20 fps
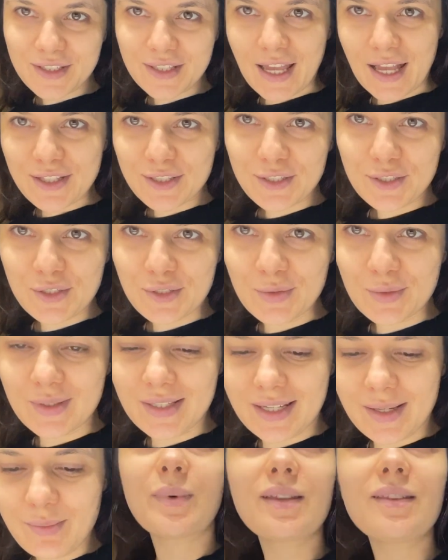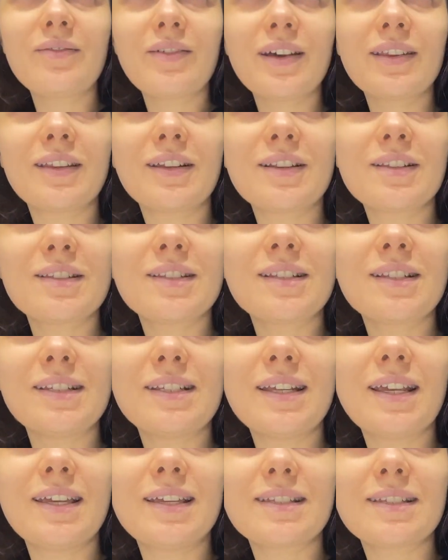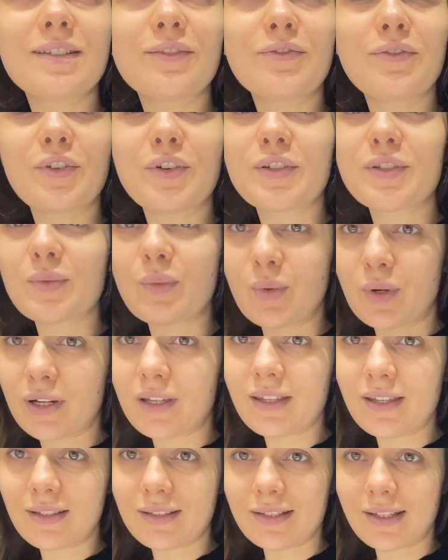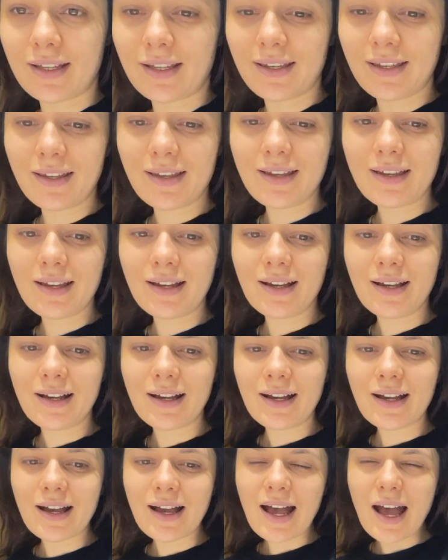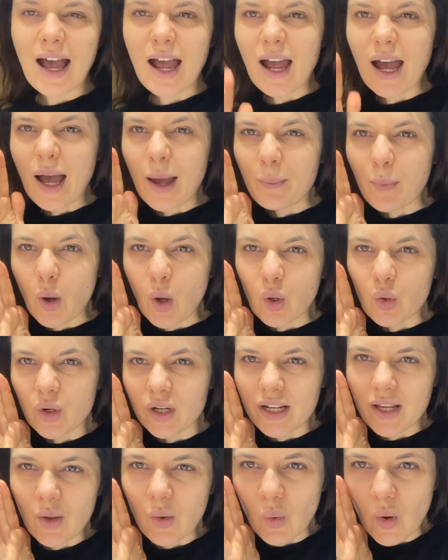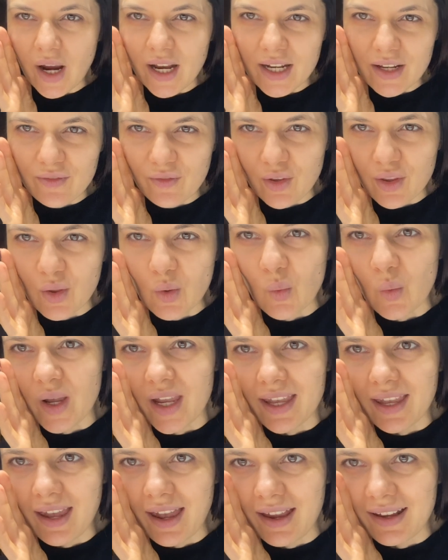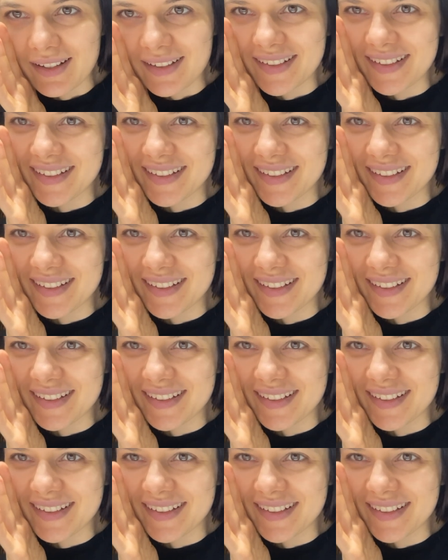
that's 2D by the fact that it's today is the first working day. I'm already ready for the weekend.